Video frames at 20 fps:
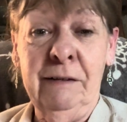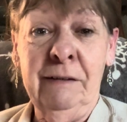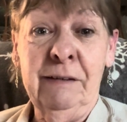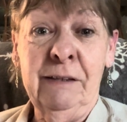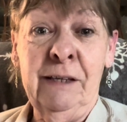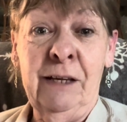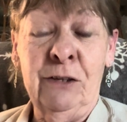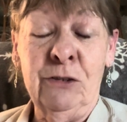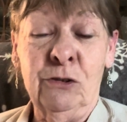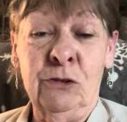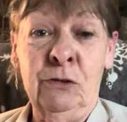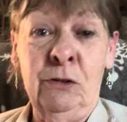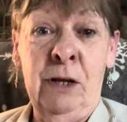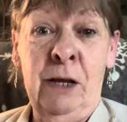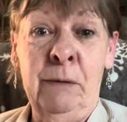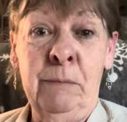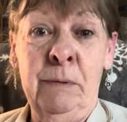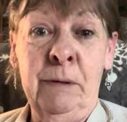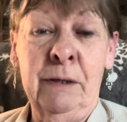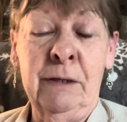
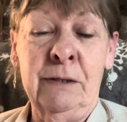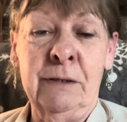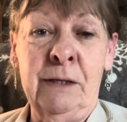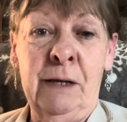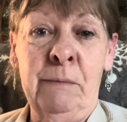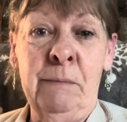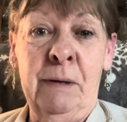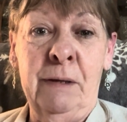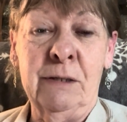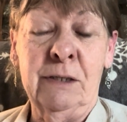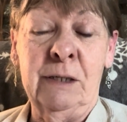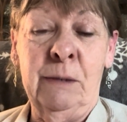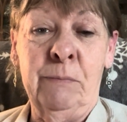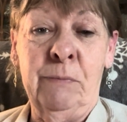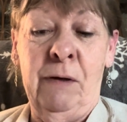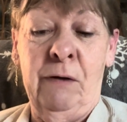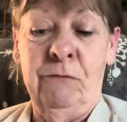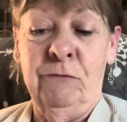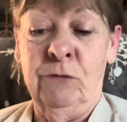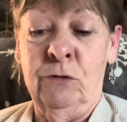yesterday because I messed up
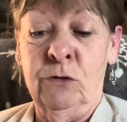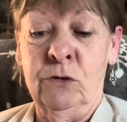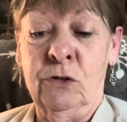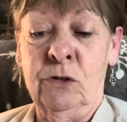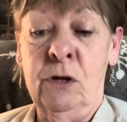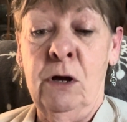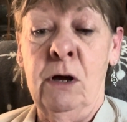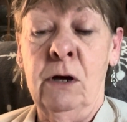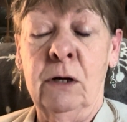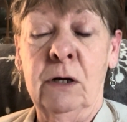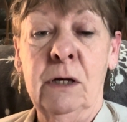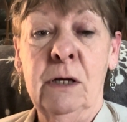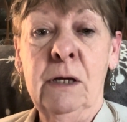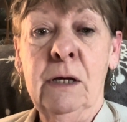that first song.